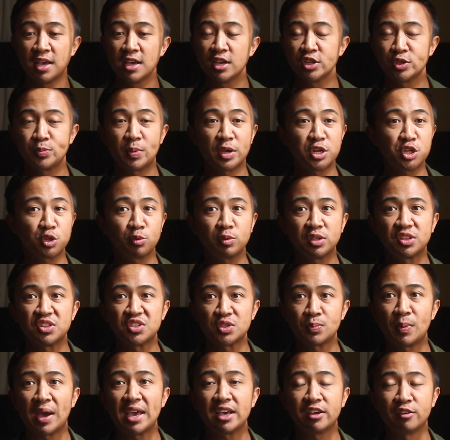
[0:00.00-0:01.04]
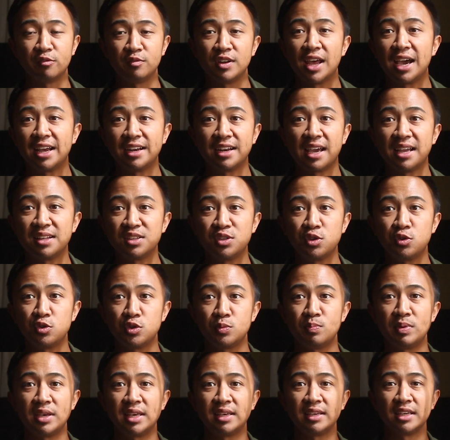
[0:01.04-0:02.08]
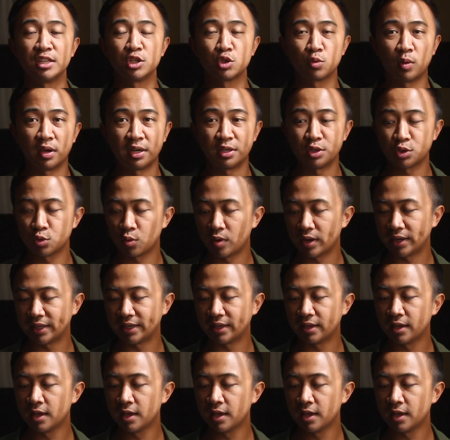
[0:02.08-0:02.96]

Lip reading: especially with the spike of 992s being in 2020.